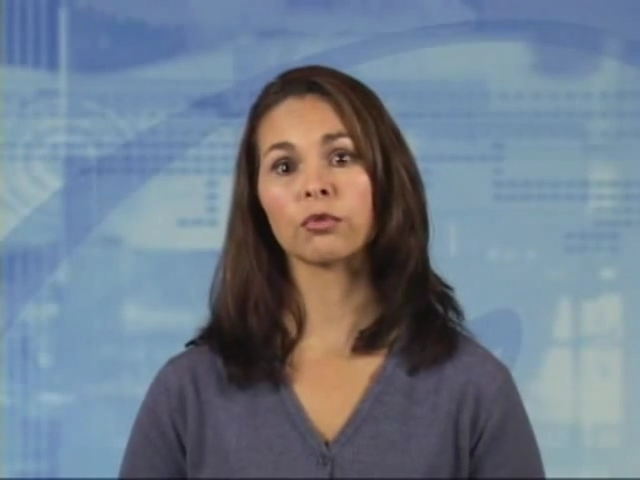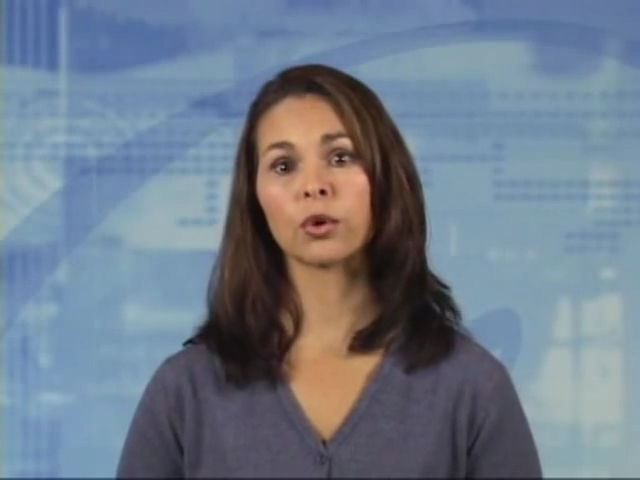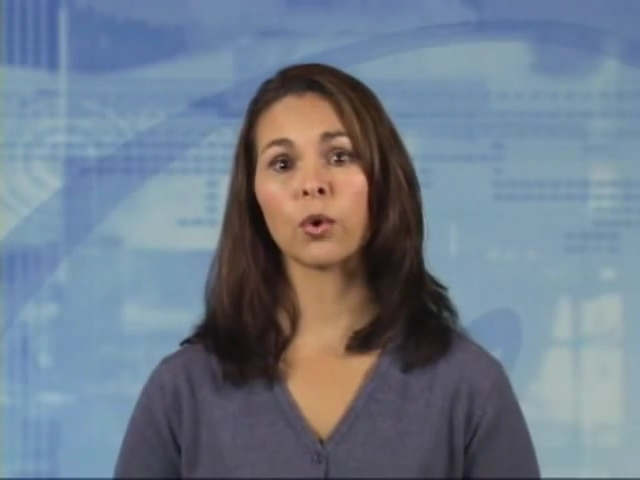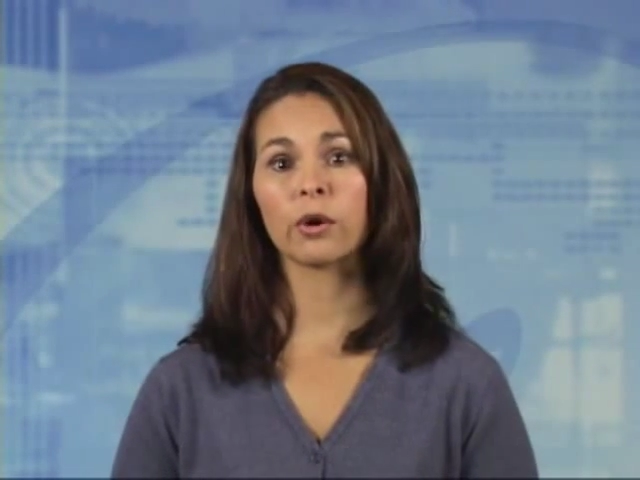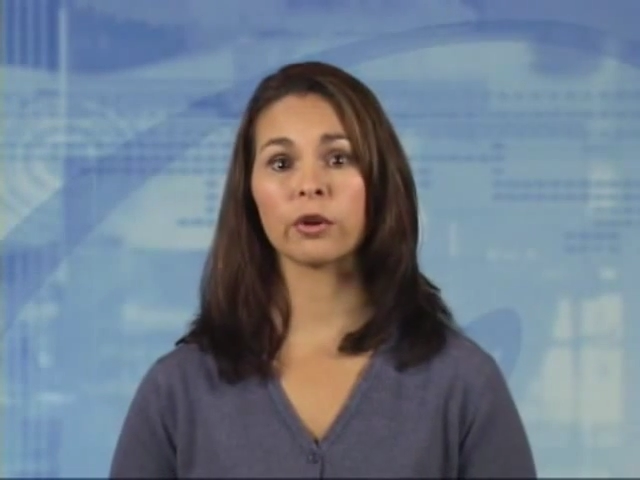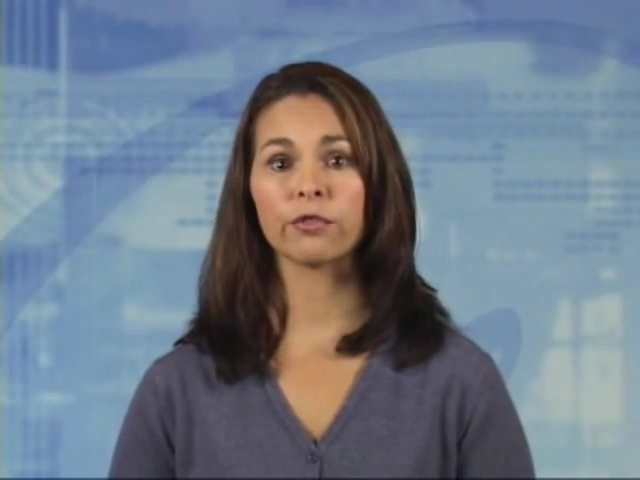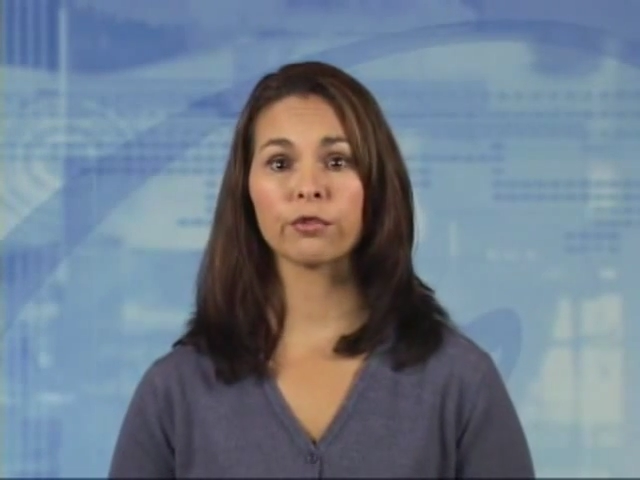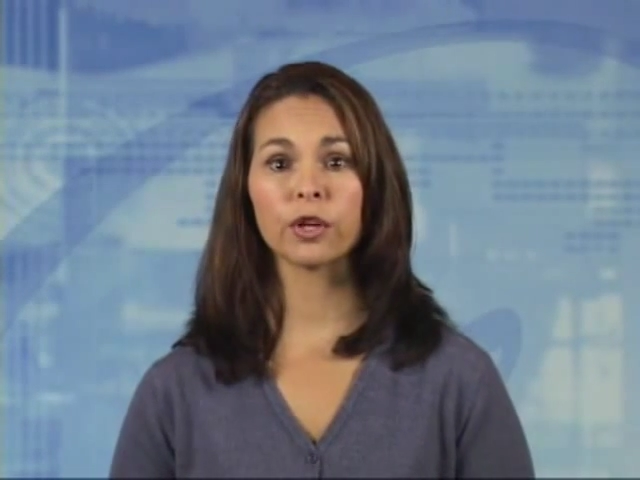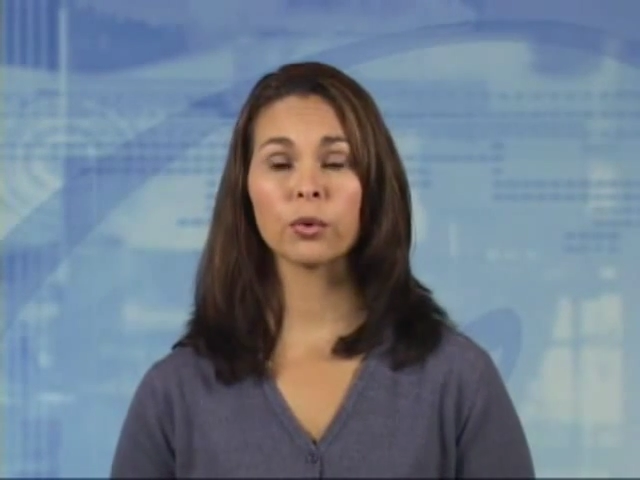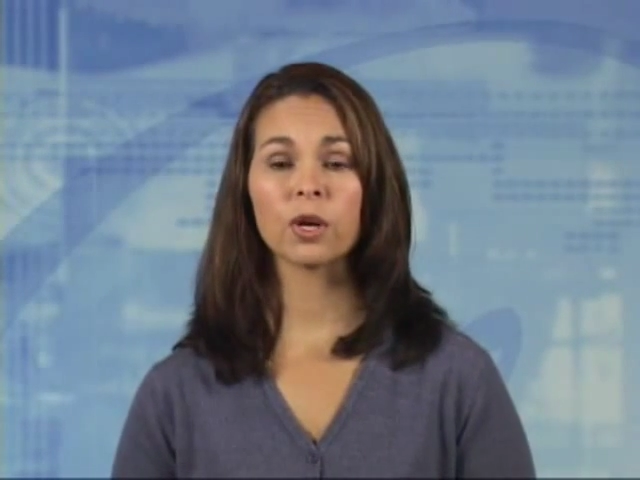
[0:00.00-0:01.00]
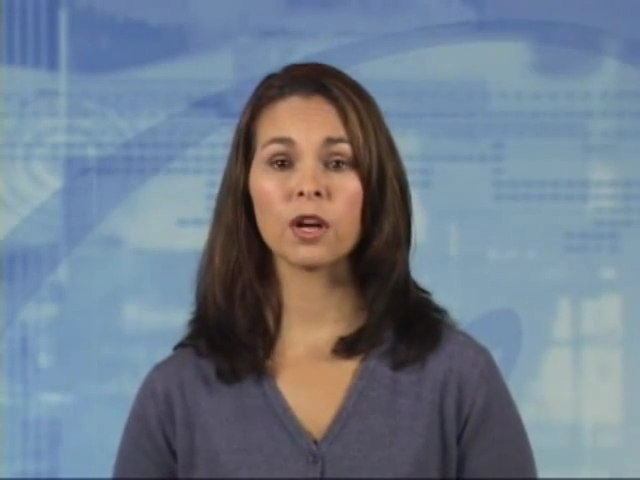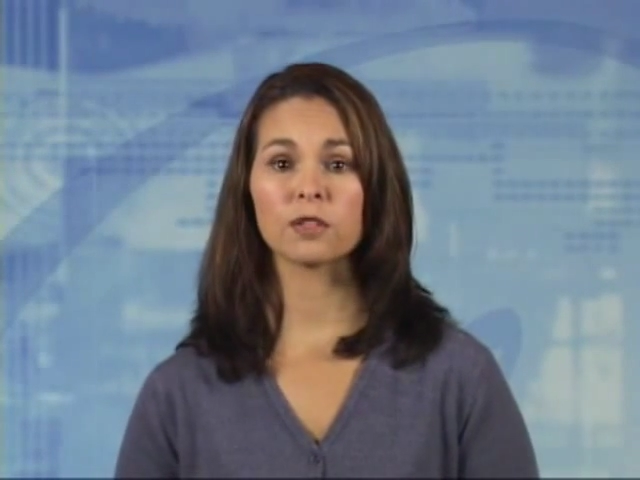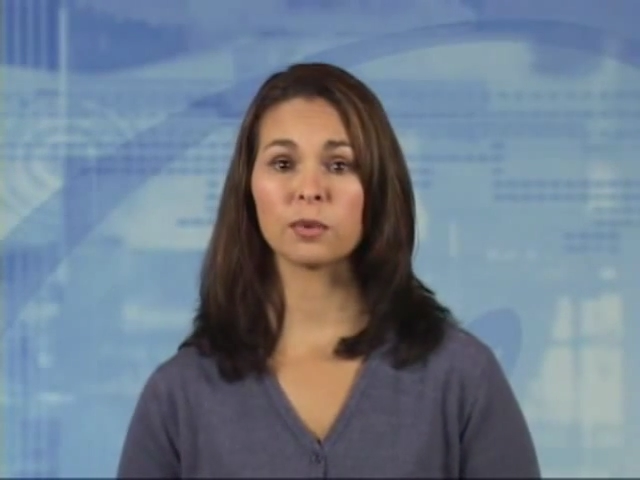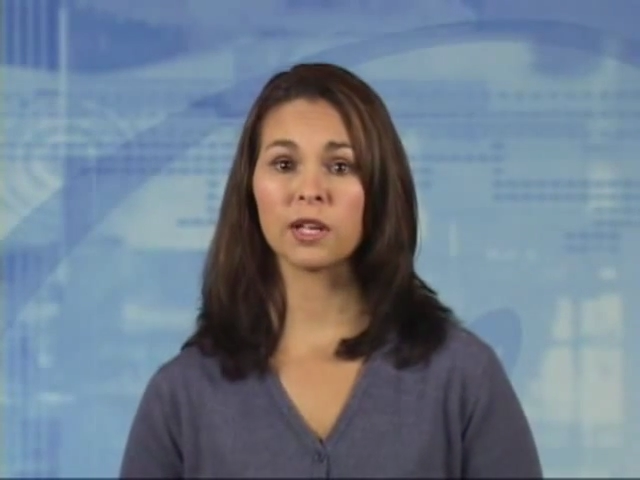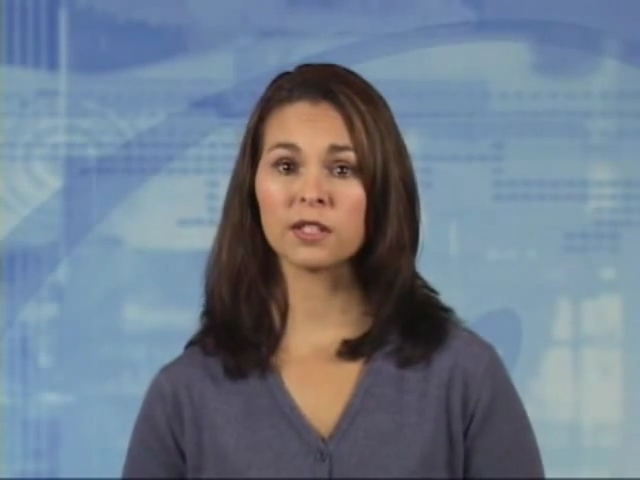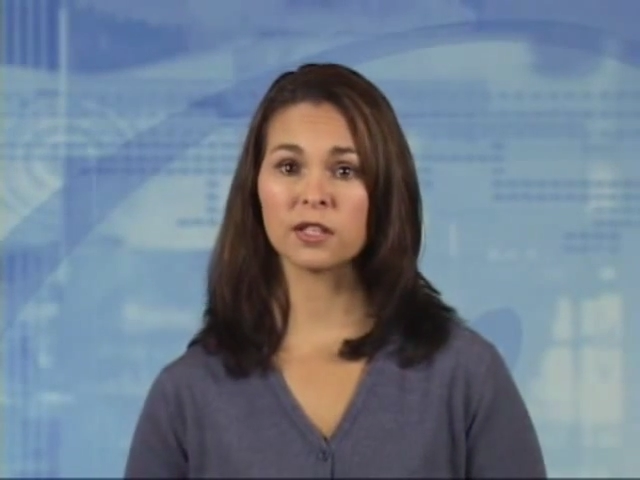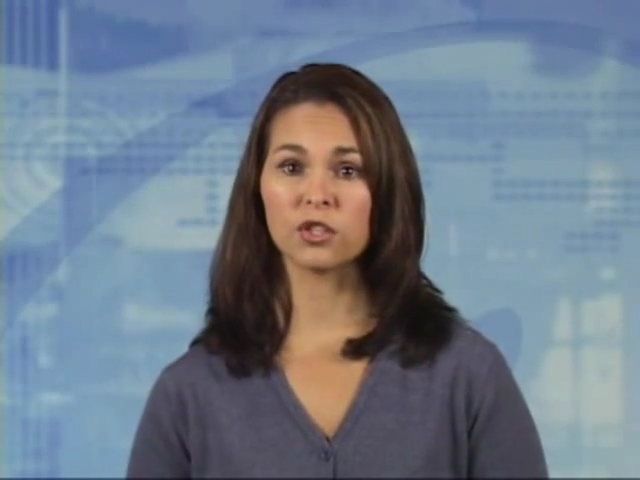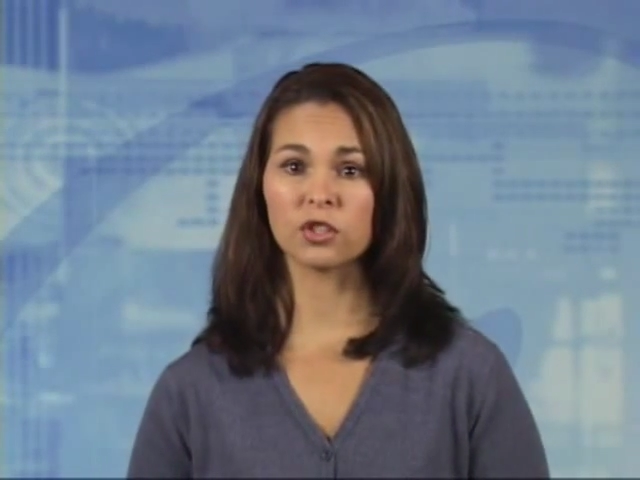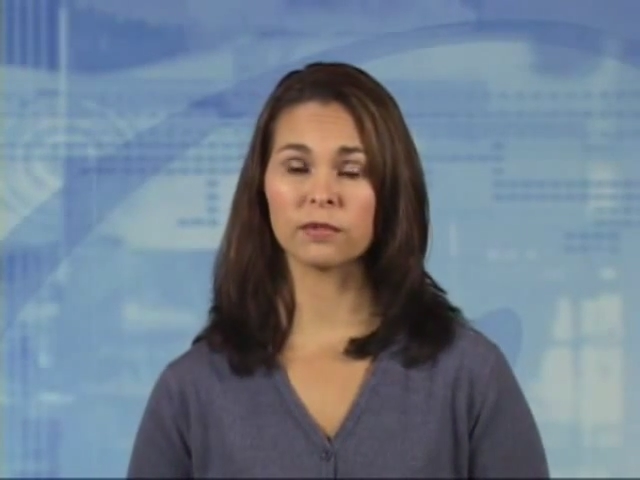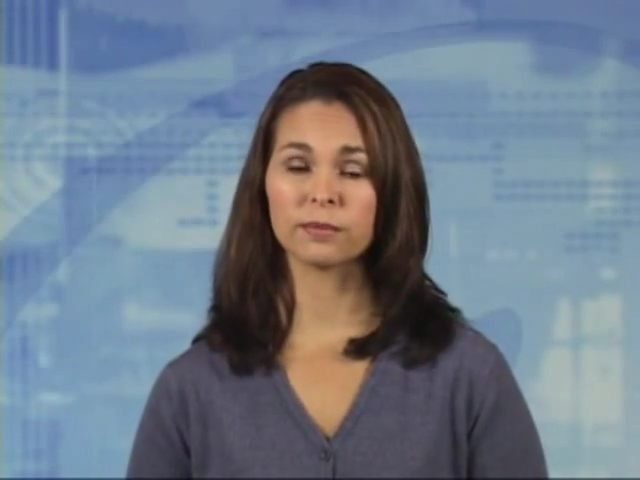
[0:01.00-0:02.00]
requiring frequent hospitalization.